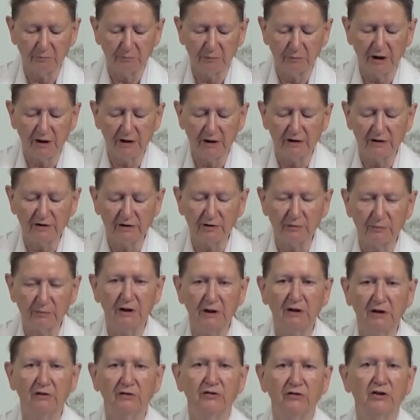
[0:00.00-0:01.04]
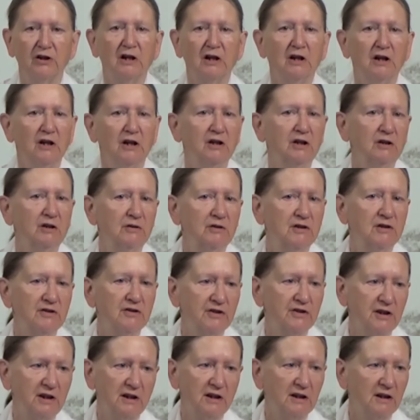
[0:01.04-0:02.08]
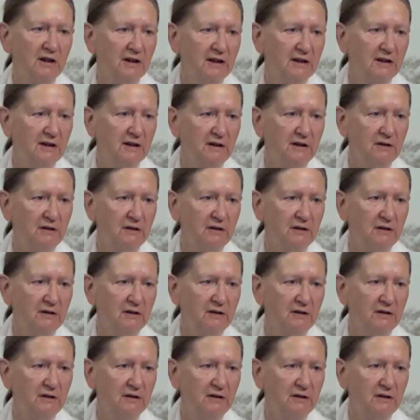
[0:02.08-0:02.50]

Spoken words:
Paras means you can see clearly,